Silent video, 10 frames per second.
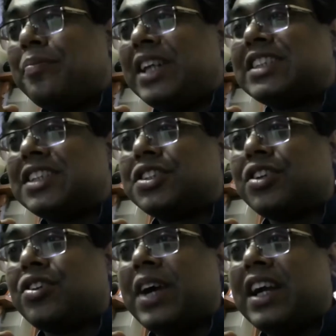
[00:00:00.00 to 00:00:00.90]
mention
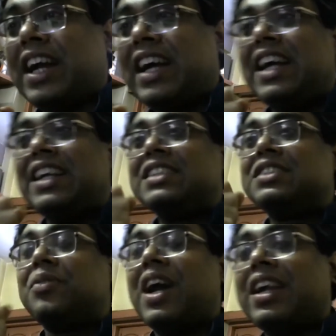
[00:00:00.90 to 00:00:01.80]
Shukumar Rai and
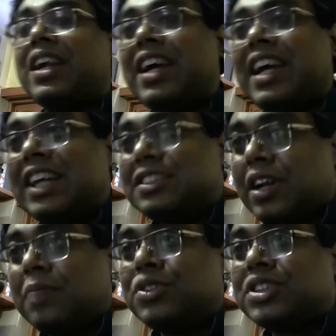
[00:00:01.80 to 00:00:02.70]
his work,
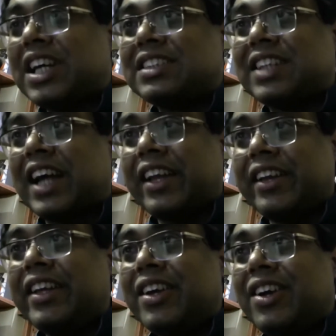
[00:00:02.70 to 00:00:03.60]
Heshara Mushia's
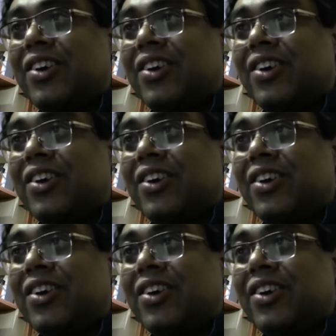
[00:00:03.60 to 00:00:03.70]
Diary